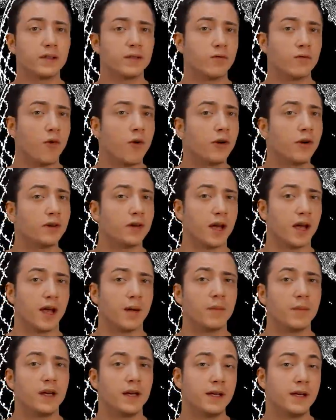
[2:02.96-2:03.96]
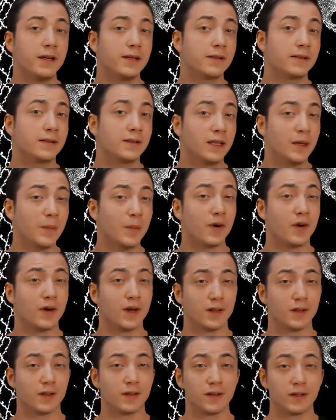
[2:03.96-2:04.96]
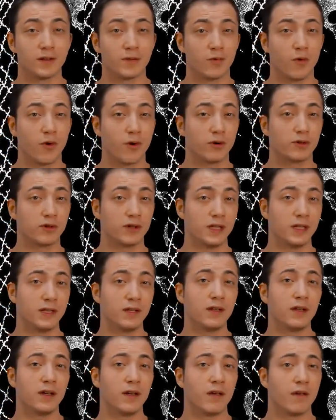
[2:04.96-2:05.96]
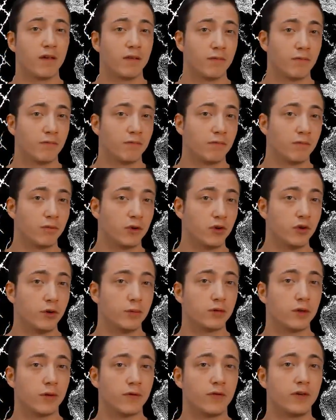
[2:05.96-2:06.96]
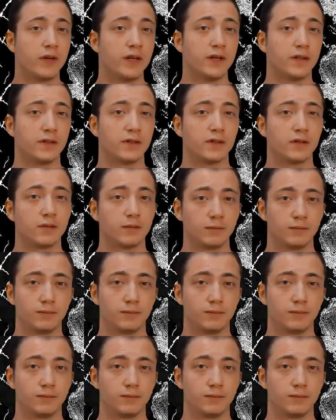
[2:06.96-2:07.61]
his work time, he separated his works in groups of threes.